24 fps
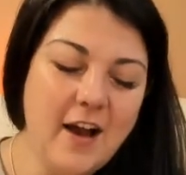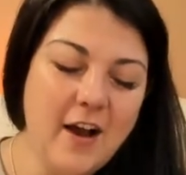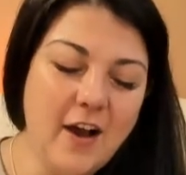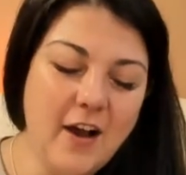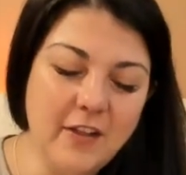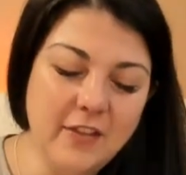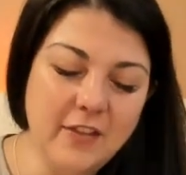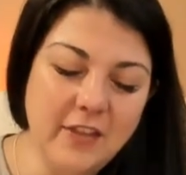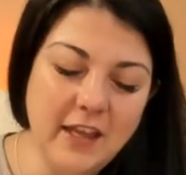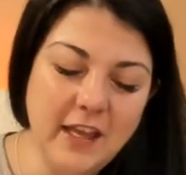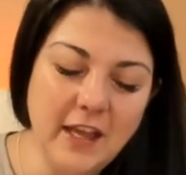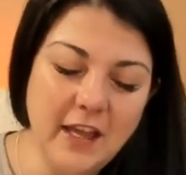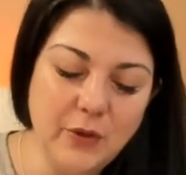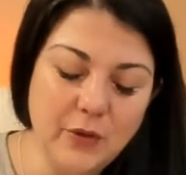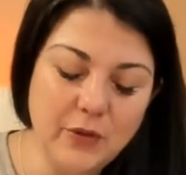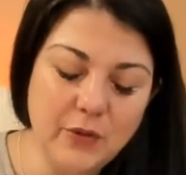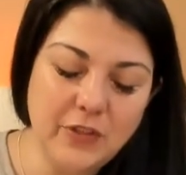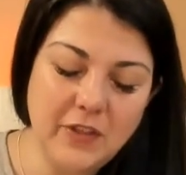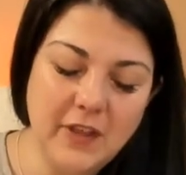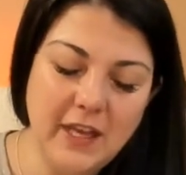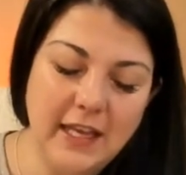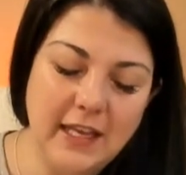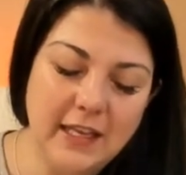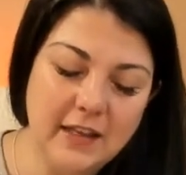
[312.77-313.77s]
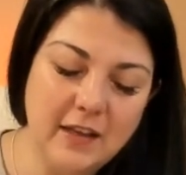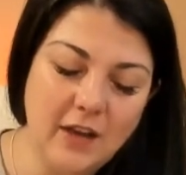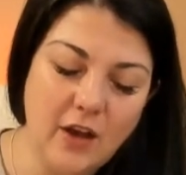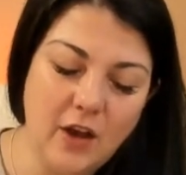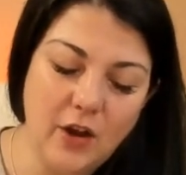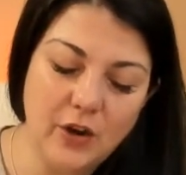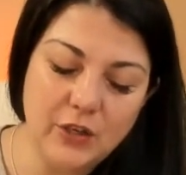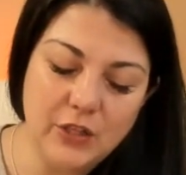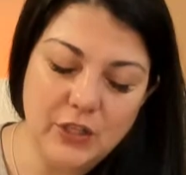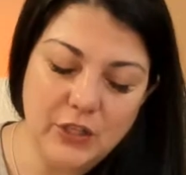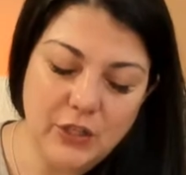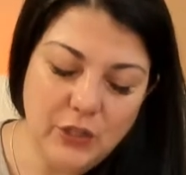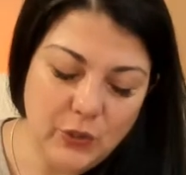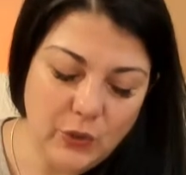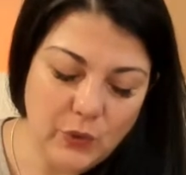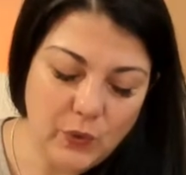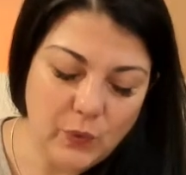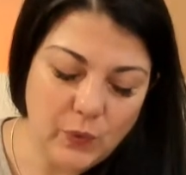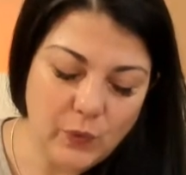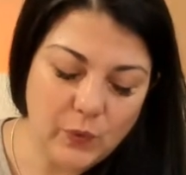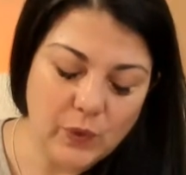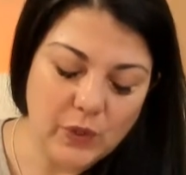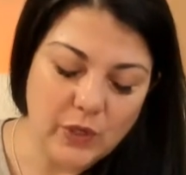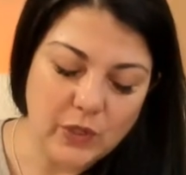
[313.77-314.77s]
The other thing, are
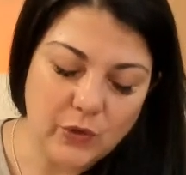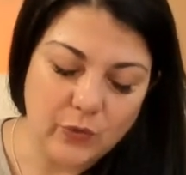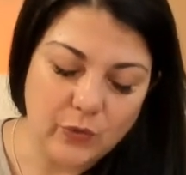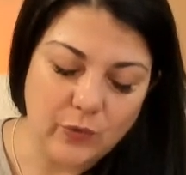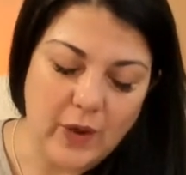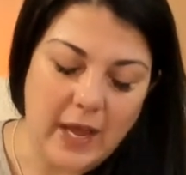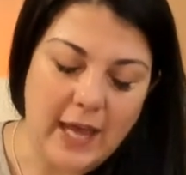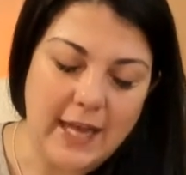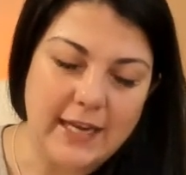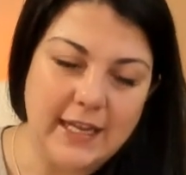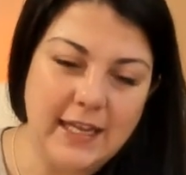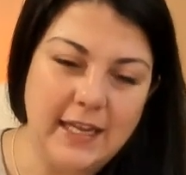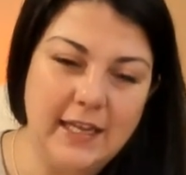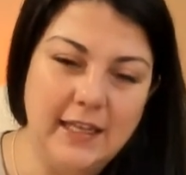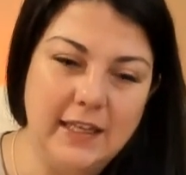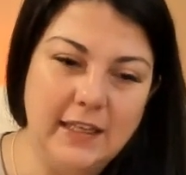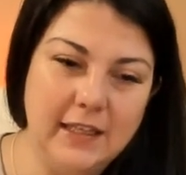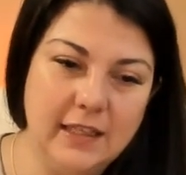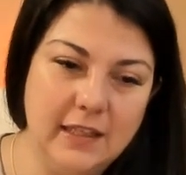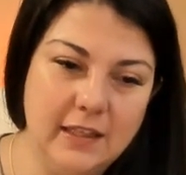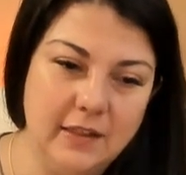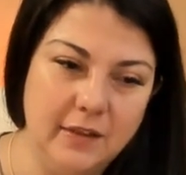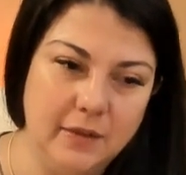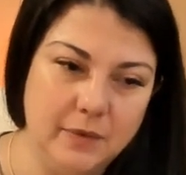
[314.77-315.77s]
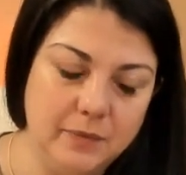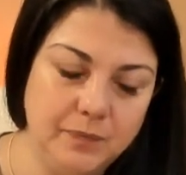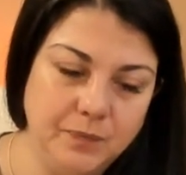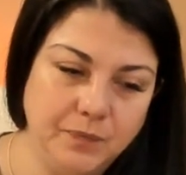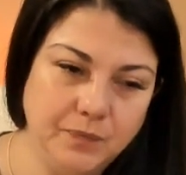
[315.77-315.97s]
you regretting